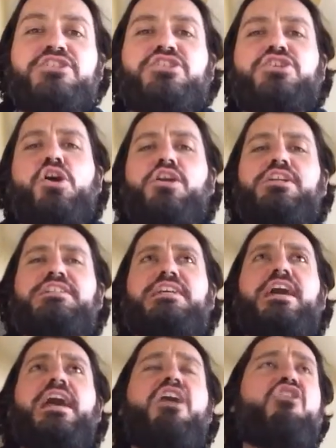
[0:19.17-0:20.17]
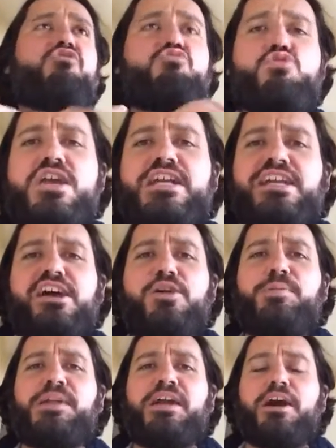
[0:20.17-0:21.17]
Scotland really
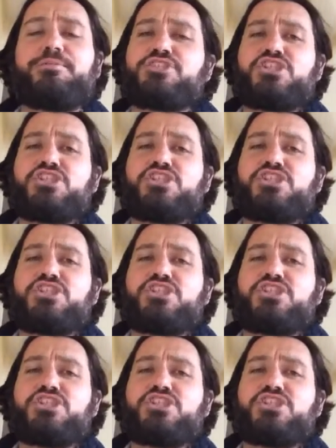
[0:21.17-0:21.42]
opening up,